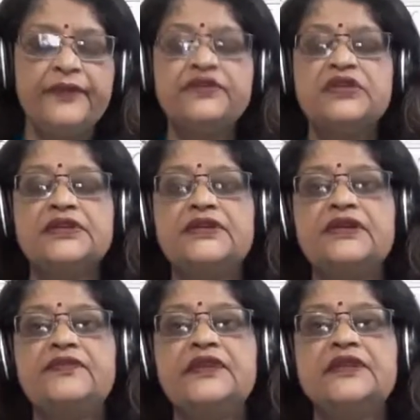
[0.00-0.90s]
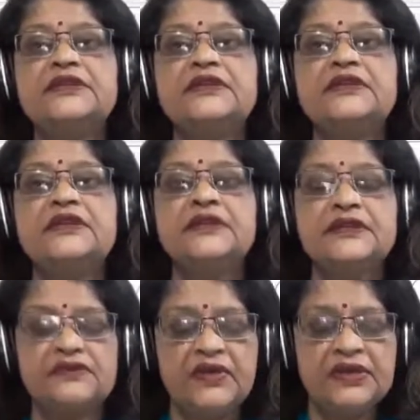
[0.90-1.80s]
Children, the furniture there
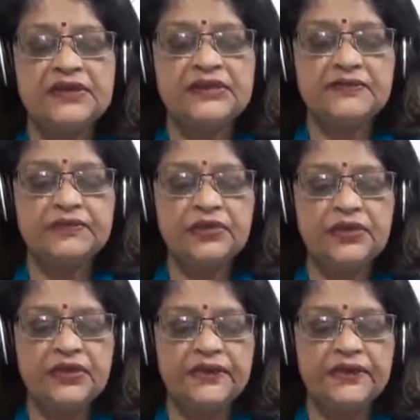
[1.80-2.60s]
is very simple.